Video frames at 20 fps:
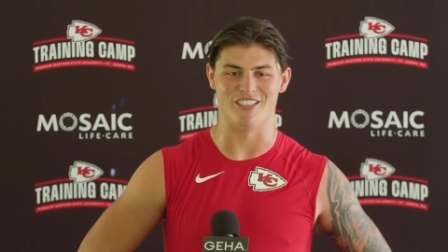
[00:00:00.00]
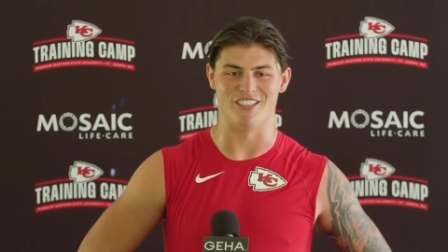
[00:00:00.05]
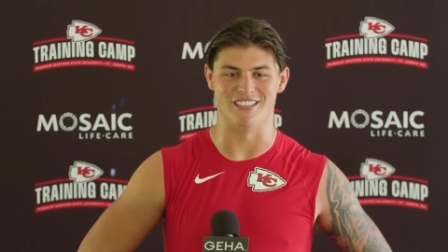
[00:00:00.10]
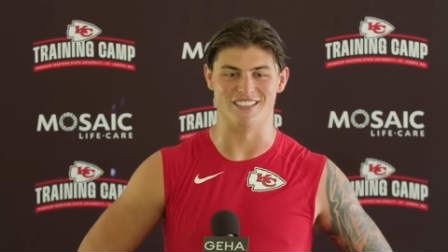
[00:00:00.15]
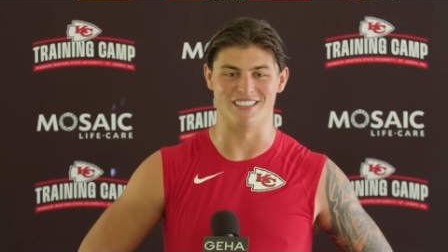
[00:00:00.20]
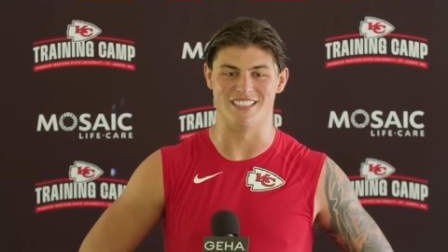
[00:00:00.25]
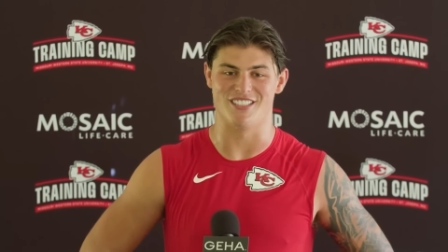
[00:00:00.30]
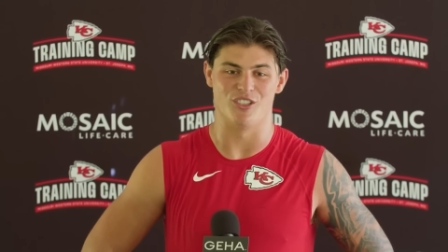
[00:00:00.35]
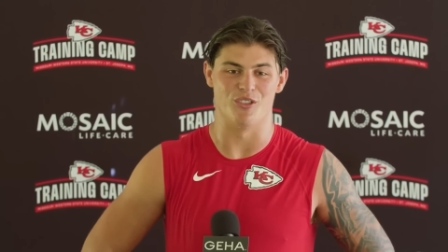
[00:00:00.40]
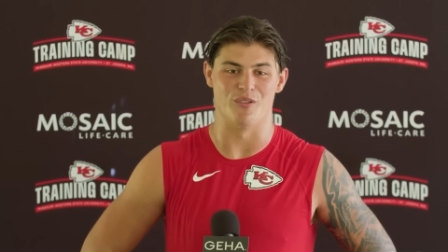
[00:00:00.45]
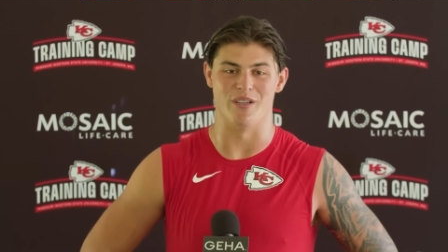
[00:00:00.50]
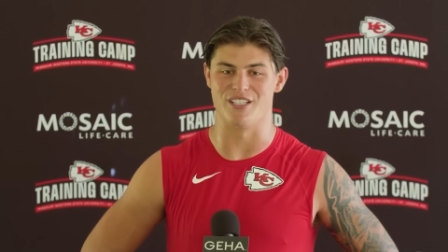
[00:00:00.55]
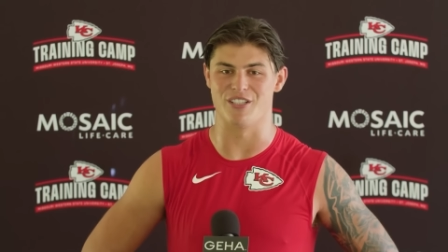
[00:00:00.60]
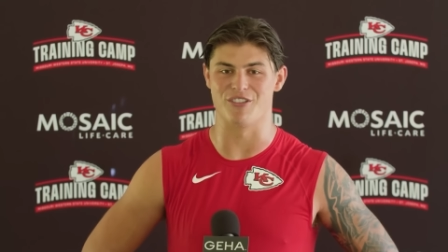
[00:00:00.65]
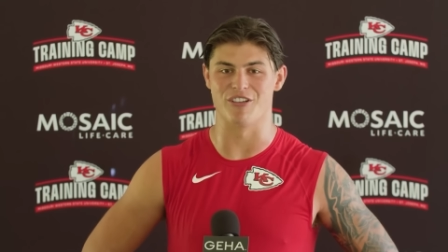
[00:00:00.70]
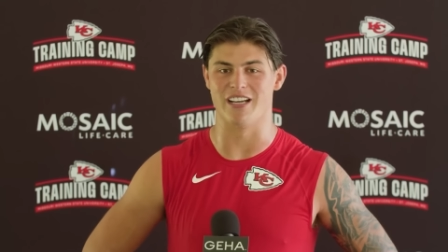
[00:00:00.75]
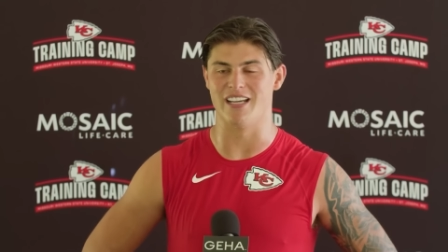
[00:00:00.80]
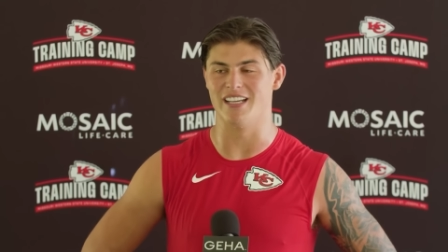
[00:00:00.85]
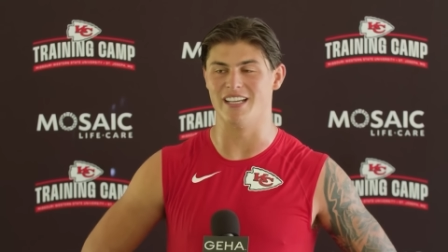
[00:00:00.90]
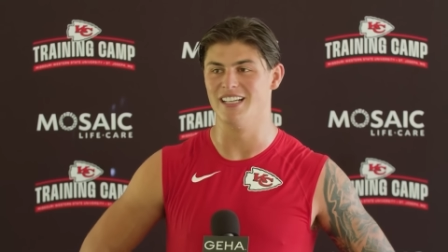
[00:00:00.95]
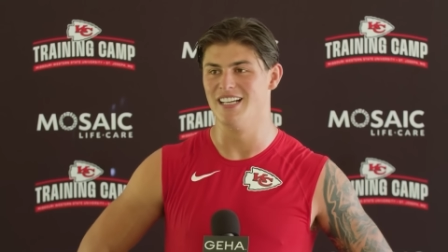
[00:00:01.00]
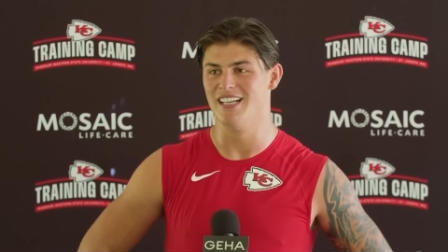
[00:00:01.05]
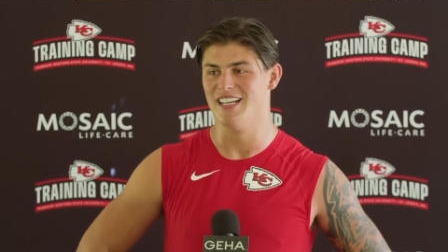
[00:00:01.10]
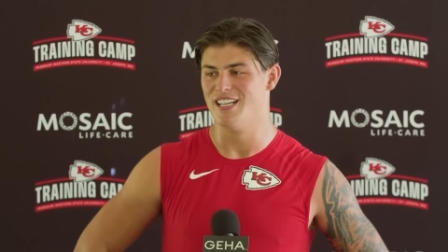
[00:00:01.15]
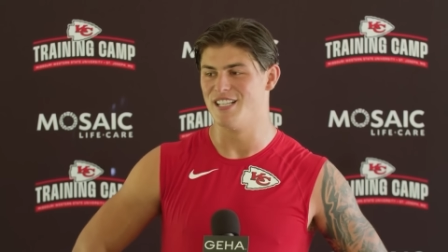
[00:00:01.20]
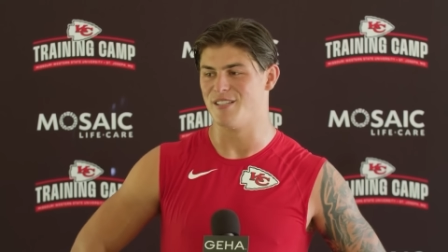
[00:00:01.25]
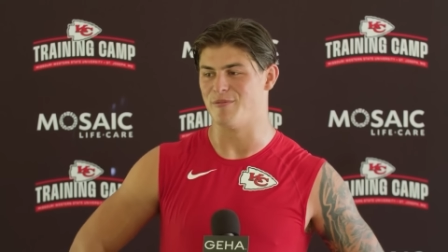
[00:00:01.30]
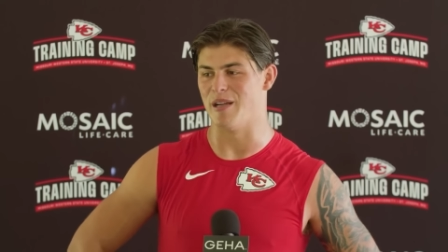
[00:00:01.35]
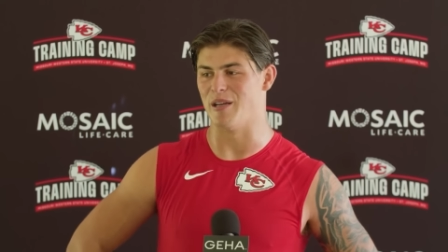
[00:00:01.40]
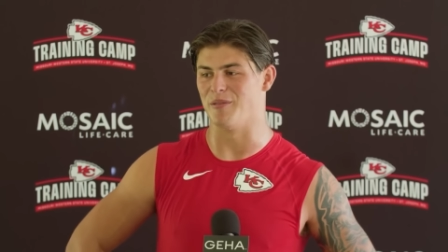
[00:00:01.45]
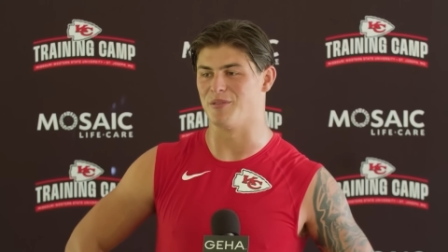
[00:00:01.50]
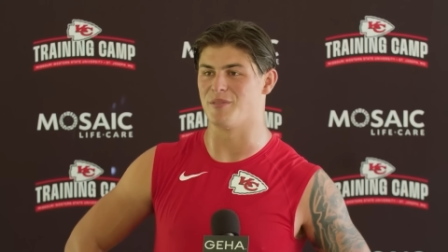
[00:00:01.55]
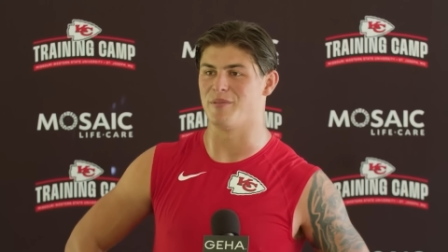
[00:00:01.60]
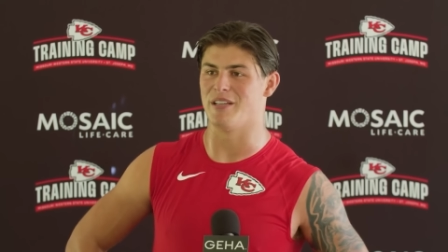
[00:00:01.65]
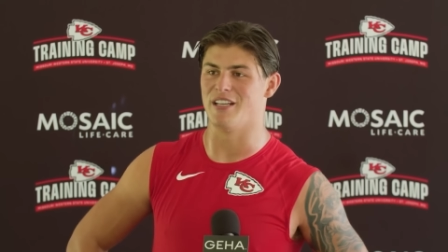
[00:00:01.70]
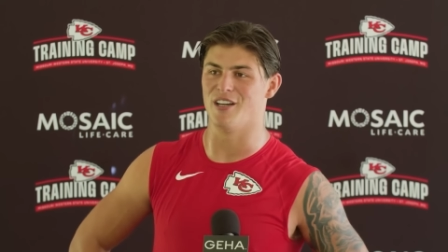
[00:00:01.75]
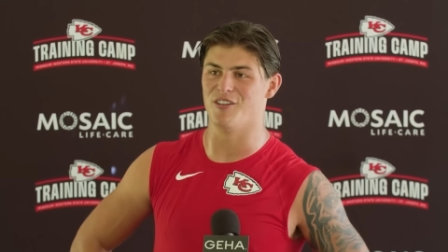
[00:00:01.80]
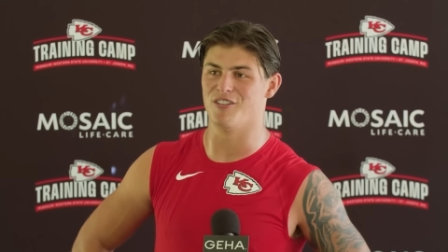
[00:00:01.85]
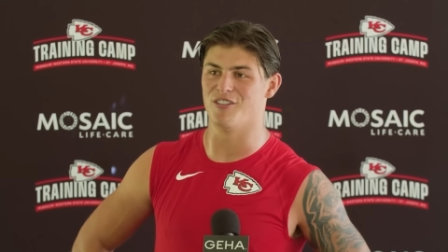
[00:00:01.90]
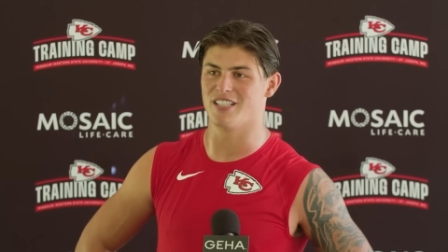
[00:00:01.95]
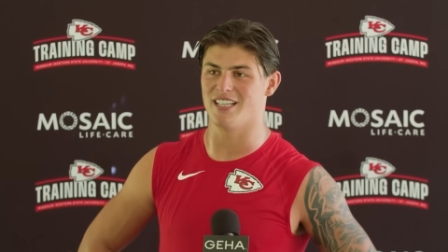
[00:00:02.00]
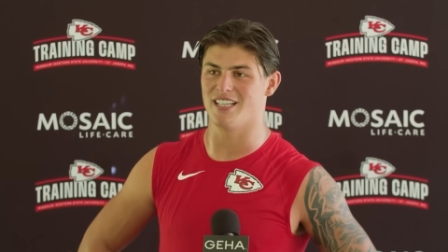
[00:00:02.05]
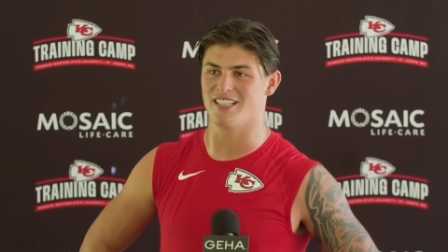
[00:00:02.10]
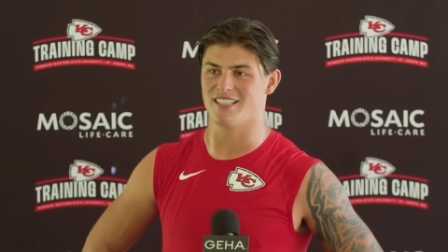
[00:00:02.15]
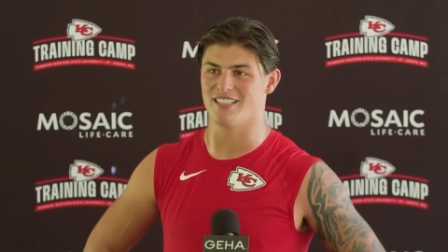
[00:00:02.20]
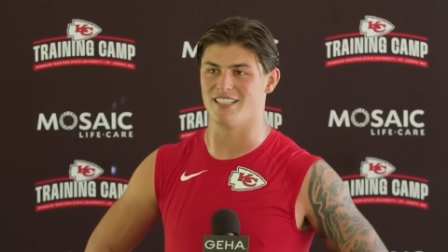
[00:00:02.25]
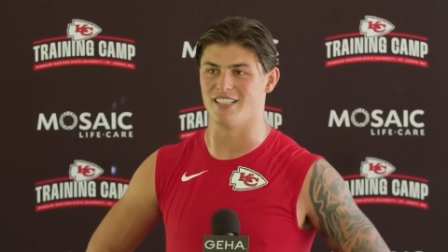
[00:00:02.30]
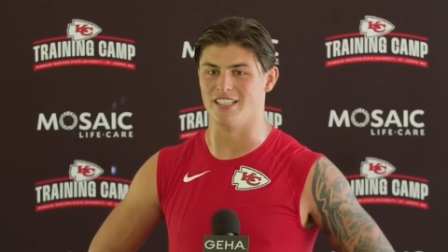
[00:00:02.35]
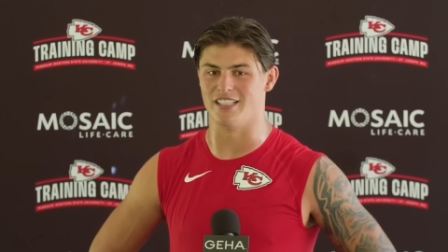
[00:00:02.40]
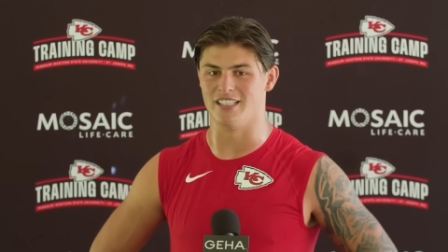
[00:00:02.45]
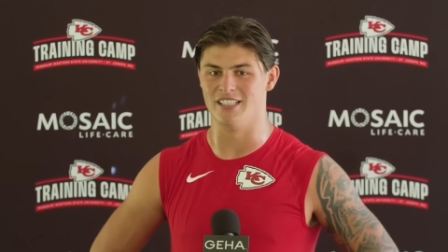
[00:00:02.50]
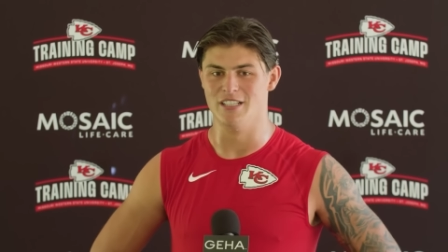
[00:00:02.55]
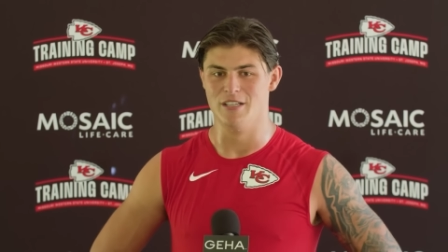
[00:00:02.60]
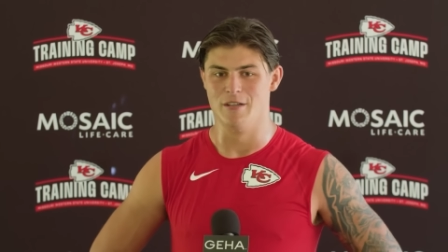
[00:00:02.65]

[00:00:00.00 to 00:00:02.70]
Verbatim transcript: and it's always great to be able to be noticed. And